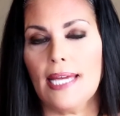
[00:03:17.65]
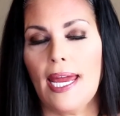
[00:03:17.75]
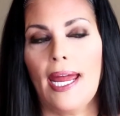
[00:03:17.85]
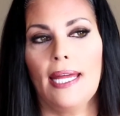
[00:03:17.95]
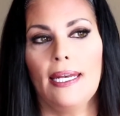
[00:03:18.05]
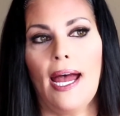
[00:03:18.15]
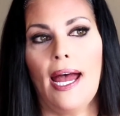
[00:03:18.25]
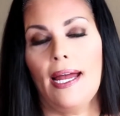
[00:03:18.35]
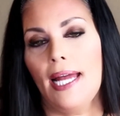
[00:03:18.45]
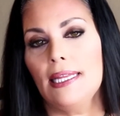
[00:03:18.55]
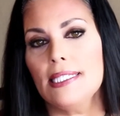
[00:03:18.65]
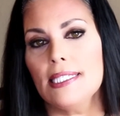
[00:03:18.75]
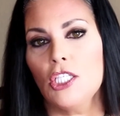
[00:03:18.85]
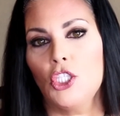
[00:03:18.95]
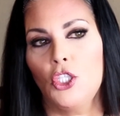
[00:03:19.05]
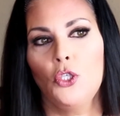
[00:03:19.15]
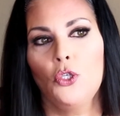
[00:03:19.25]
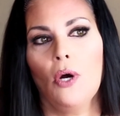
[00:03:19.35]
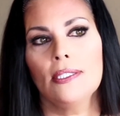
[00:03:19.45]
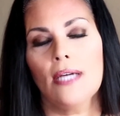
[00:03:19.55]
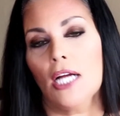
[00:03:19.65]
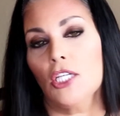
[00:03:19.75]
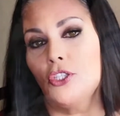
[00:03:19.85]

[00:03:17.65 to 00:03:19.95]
and I listened to a Dr.